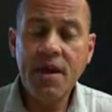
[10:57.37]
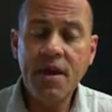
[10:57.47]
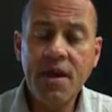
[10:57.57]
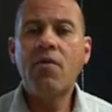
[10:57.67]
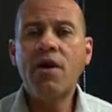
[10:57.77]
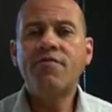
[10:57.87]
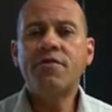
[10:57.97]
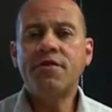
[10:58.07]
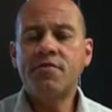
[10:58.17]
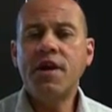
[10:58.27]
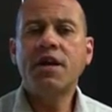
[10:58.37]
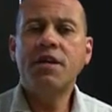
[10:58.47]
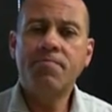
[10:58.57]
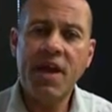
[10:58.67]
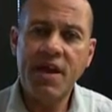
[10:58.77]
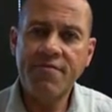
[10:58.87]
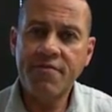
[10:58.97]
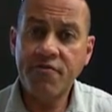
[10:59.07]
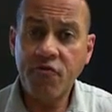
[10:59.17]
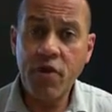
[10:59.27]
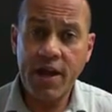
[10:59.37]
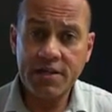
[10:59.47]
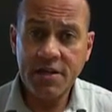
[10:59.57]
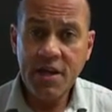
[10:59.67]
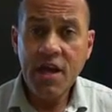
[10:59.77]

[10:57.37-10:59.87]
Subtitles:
However, they're not going to pay for the freight.